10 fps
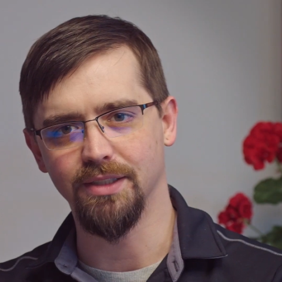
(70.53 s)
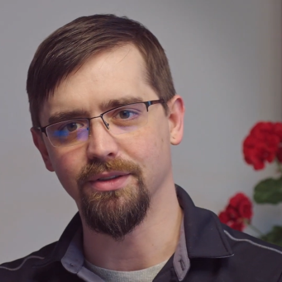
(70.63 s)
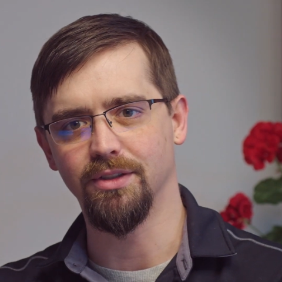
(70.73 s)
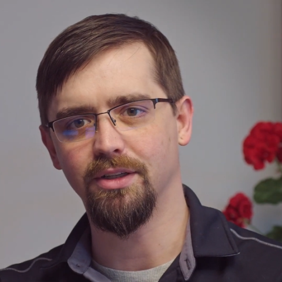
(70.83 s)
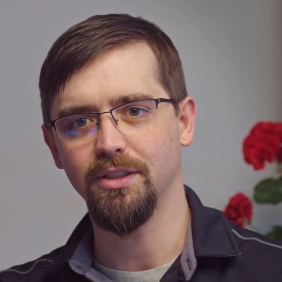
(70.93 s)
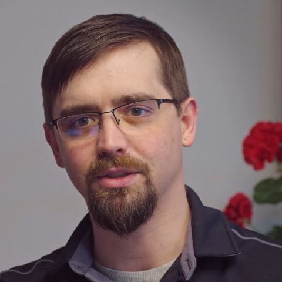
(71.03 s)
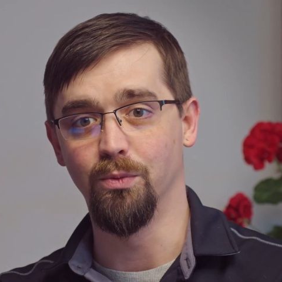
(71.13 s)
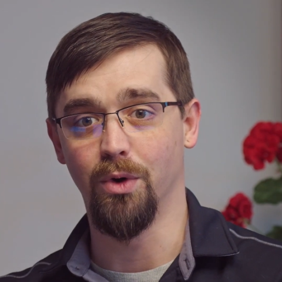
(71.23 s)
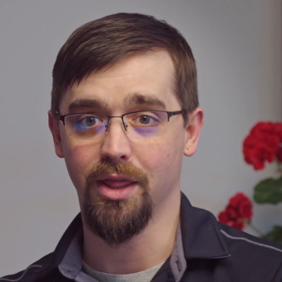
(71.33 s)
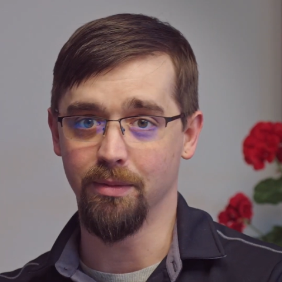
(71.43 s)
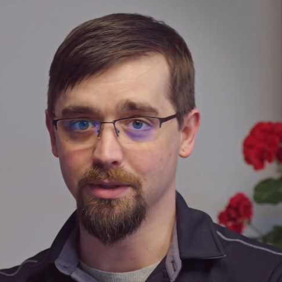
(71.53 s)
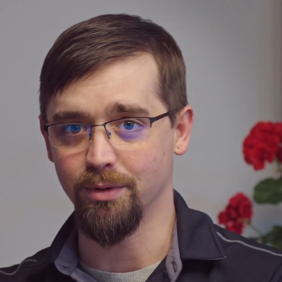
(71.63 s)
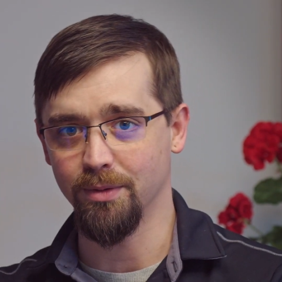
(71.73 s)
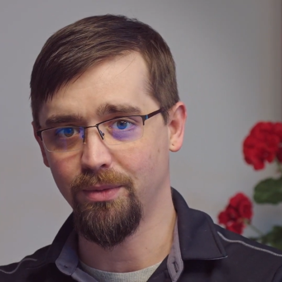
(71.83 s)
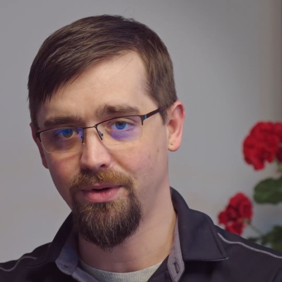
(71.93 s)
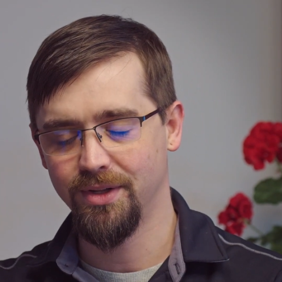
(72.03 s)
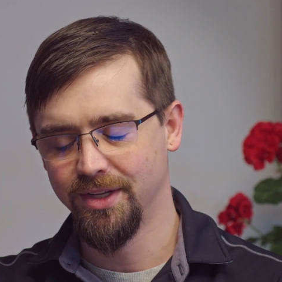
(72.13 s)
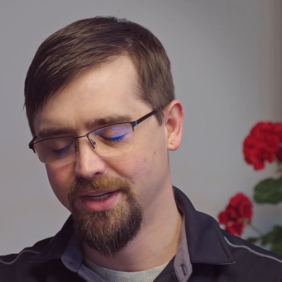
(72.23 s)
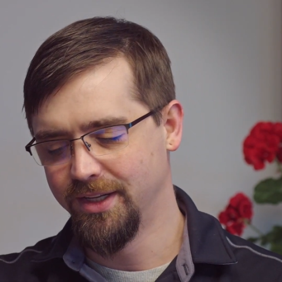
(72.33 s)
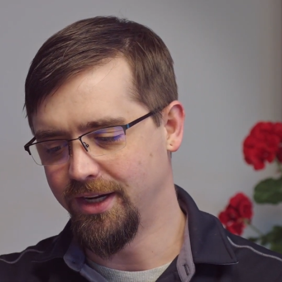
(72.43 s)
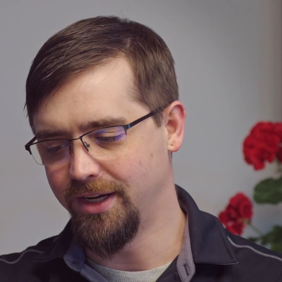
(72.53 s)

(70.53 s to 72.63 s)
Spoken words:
and having a strong focus